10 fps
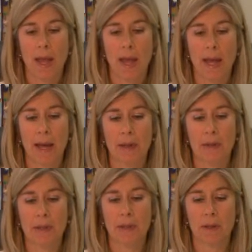
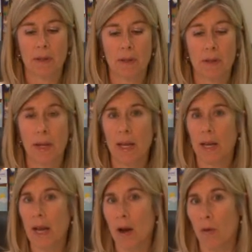And in
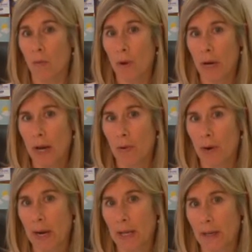and out, one
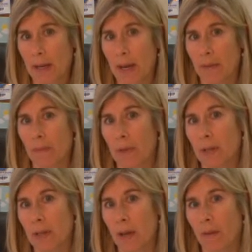hour, eight to nine,
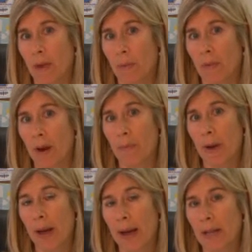that's it. They provide
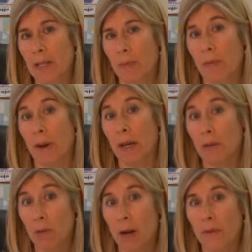bags, they provide
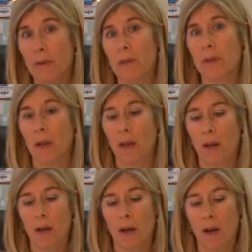gloves,
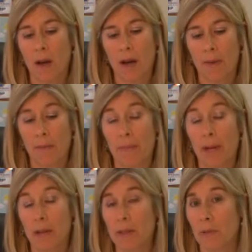um,
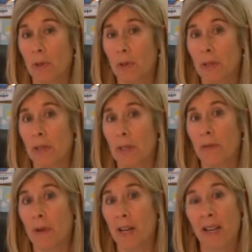and it's a really good
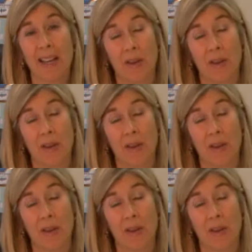deed for Nantucket.